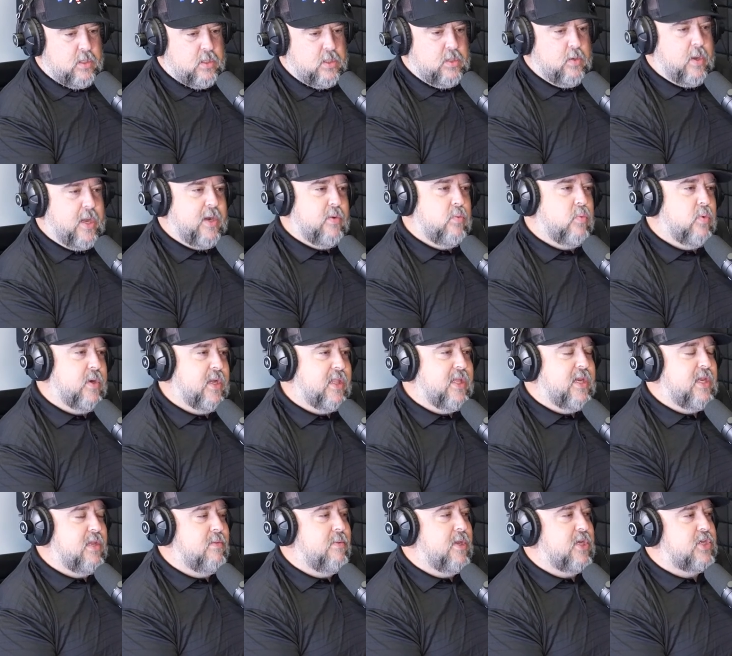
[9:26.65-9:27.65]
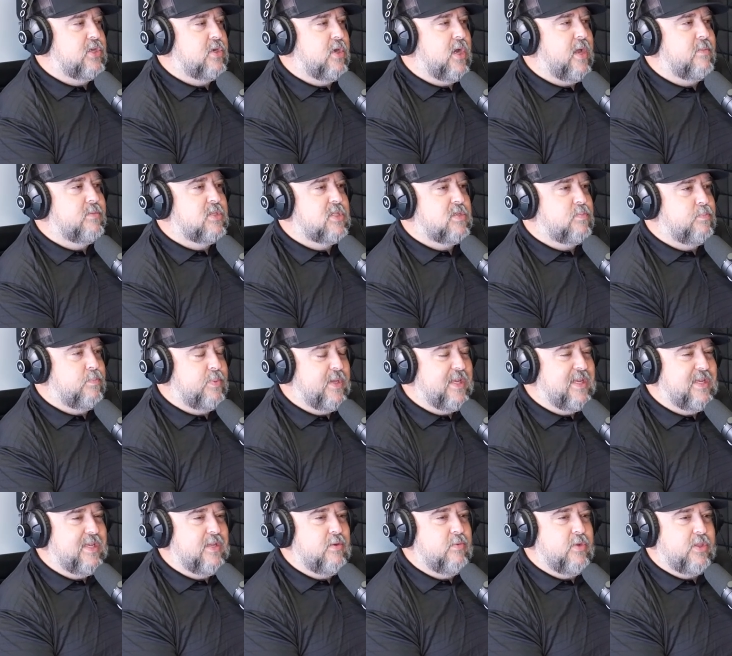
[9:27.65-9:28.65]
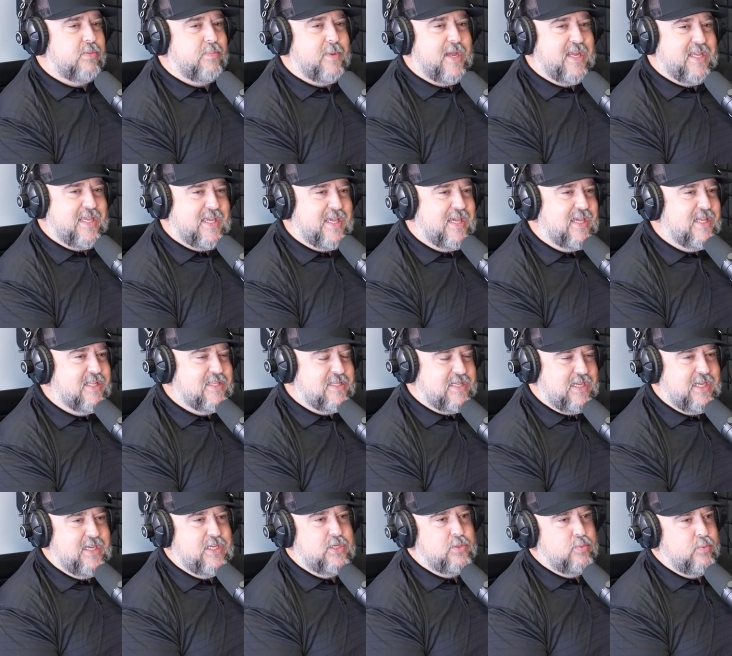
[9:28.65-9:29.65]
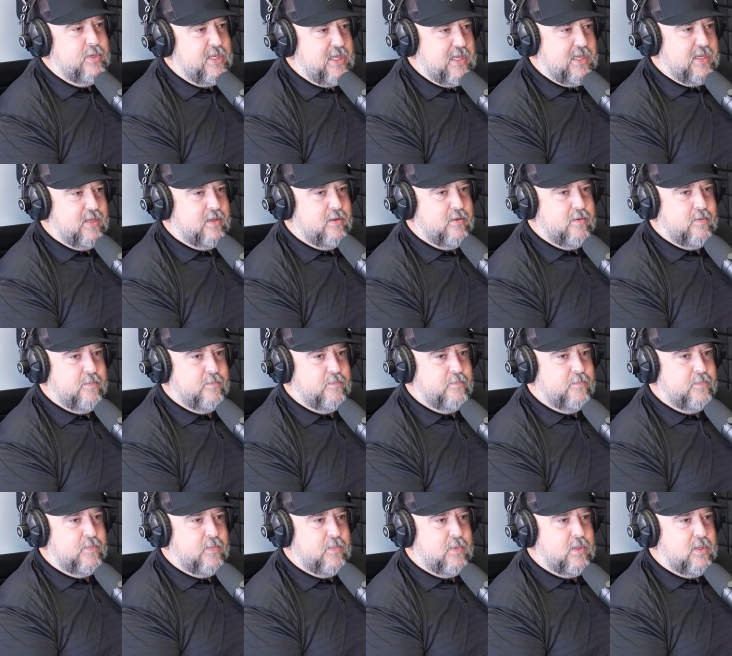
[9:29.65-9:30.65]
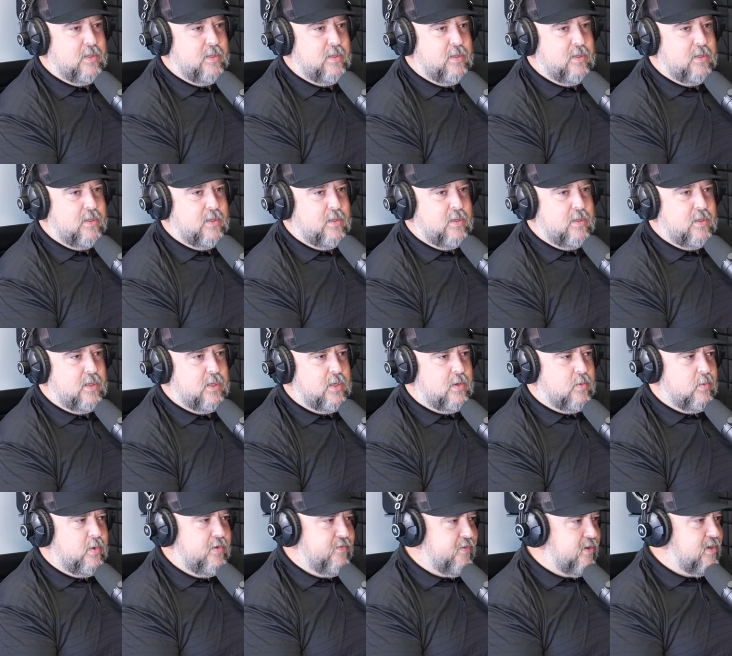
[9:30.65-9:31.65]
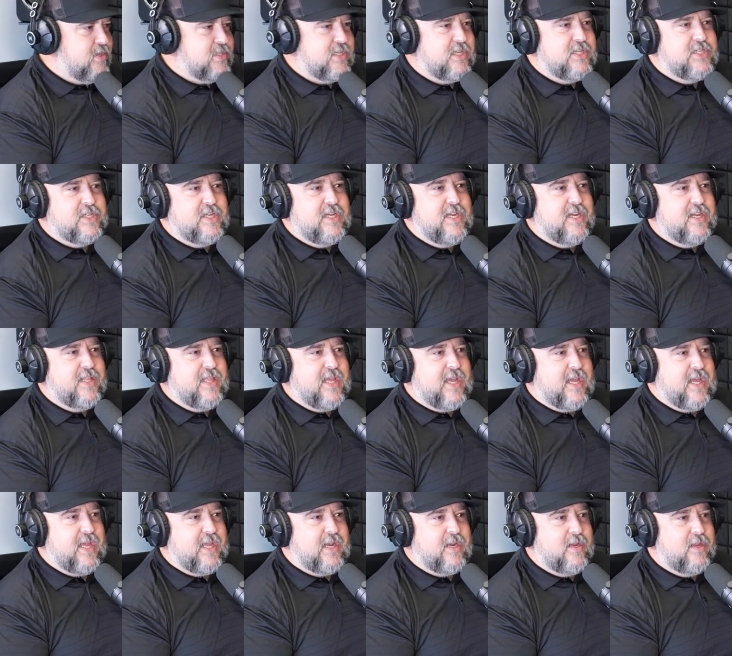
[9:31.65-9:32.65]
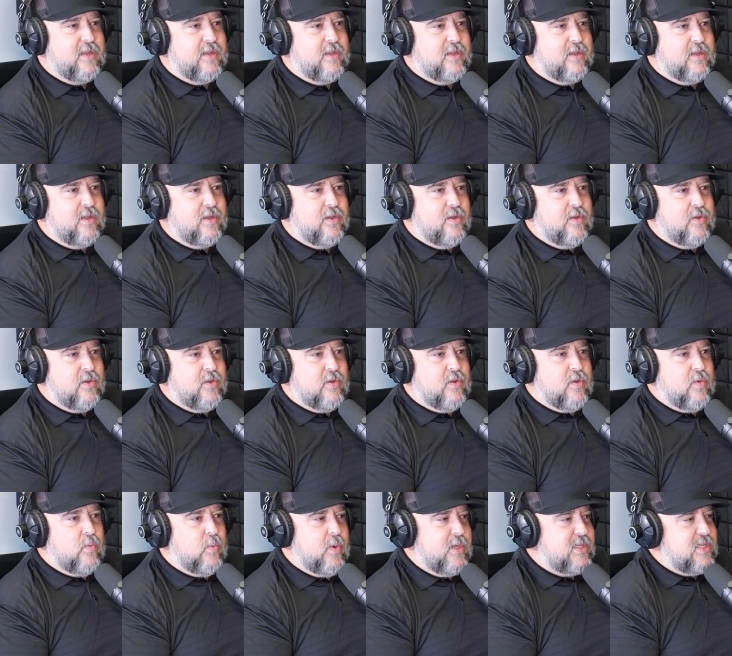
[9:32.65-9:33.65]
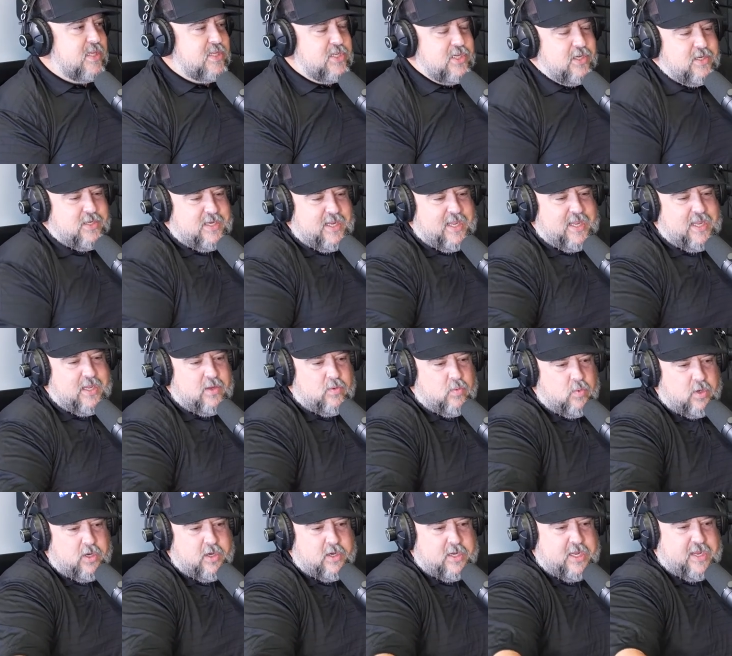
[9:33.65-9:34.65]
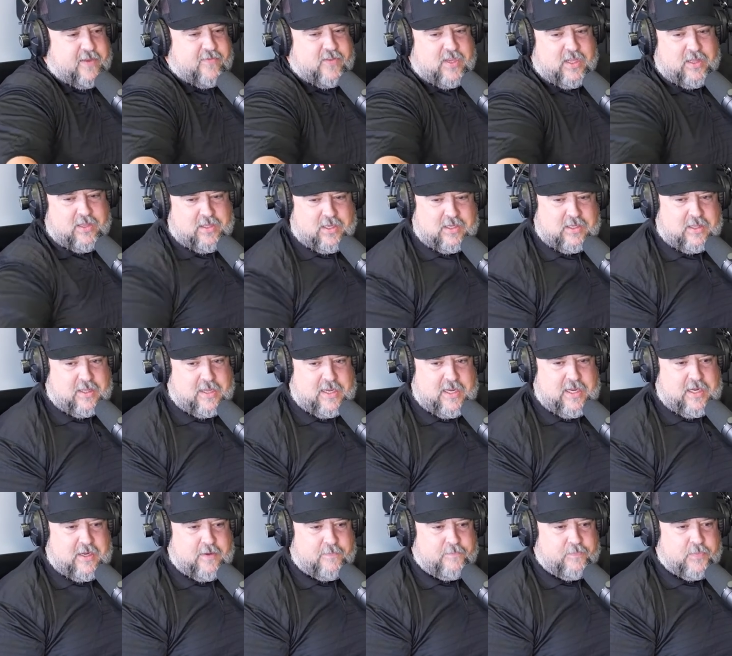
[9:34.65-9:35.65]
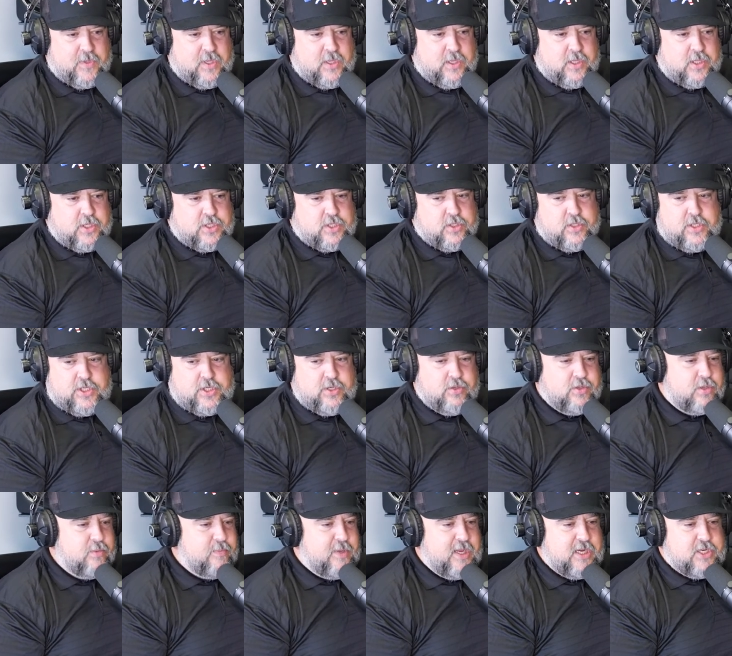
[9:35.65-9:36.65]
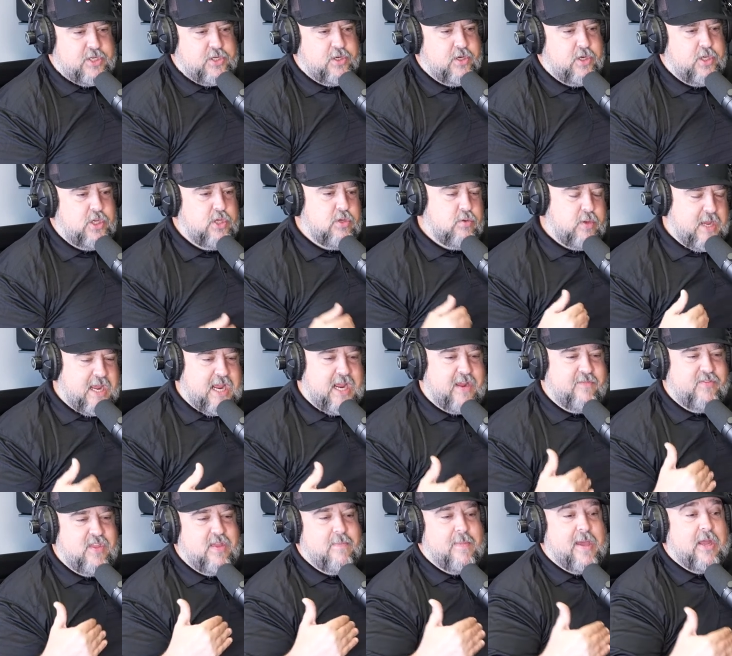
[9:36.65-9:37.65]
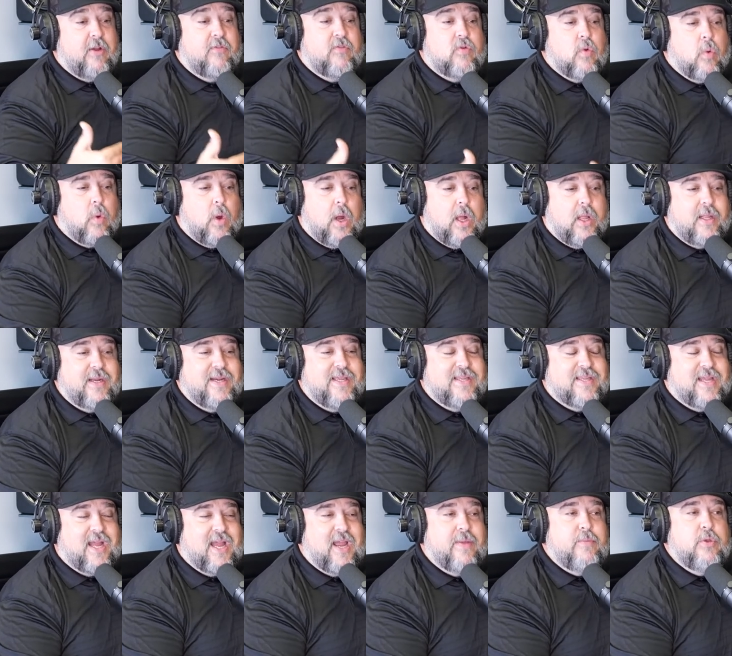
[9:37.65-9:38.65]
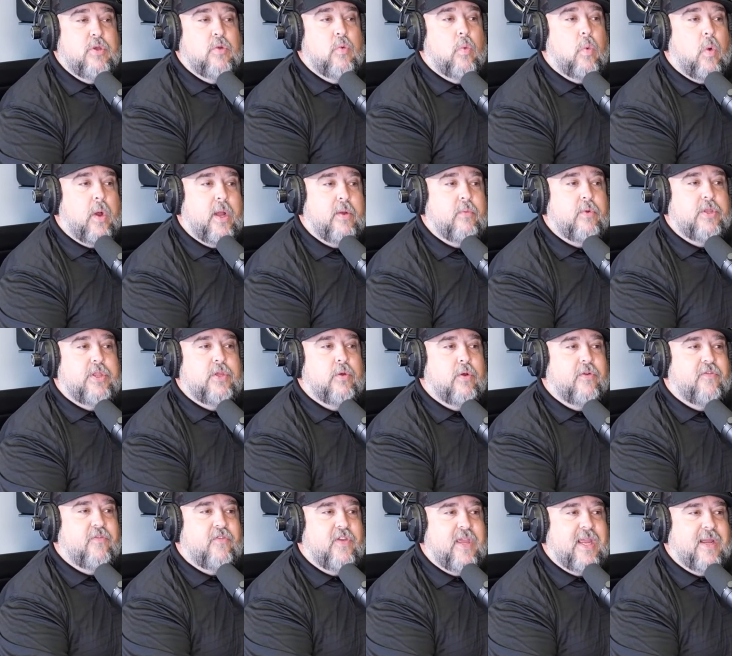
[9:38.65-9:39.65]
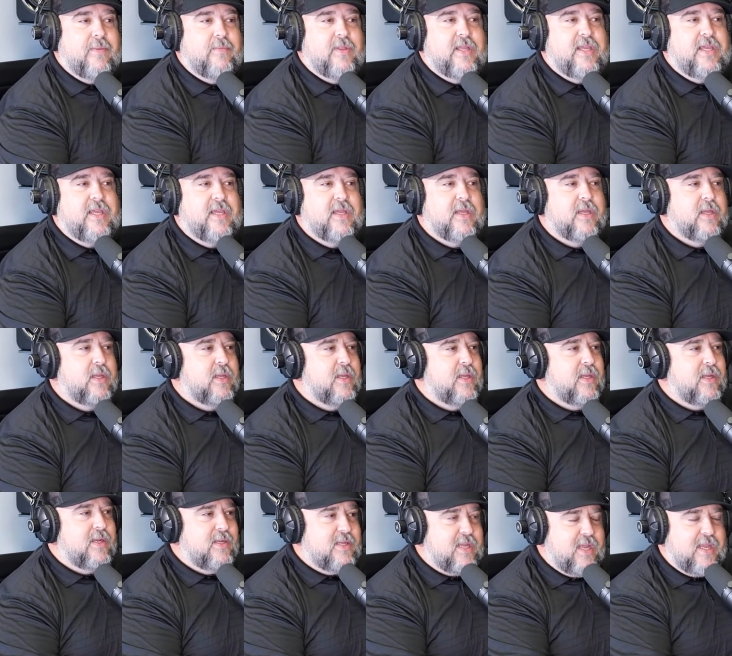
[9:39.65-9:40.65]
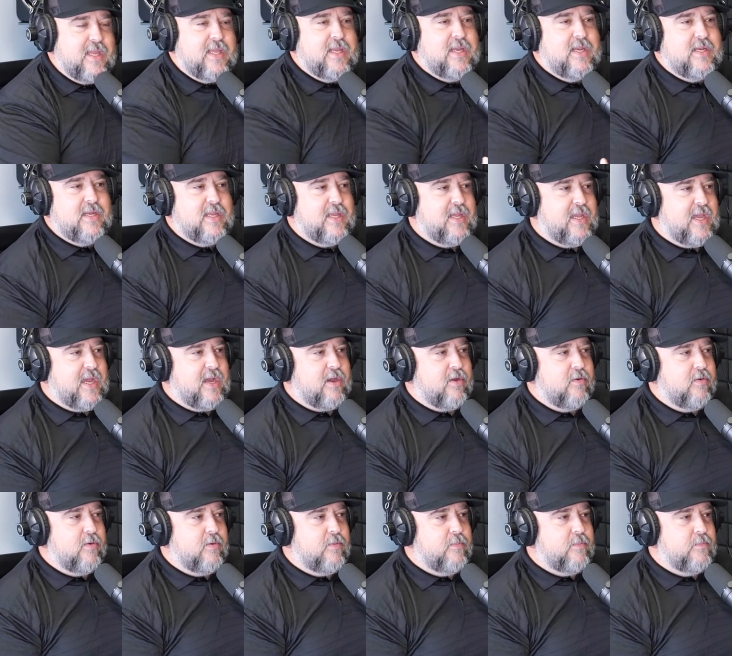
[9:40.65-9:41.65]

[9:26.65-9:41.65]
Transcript: do I really need to make sure I'm spending with my kids each week? Reverse engineer that. What does your day at work have to look like so that you can make sure you have the amount of quality time you want with your family day in and day out?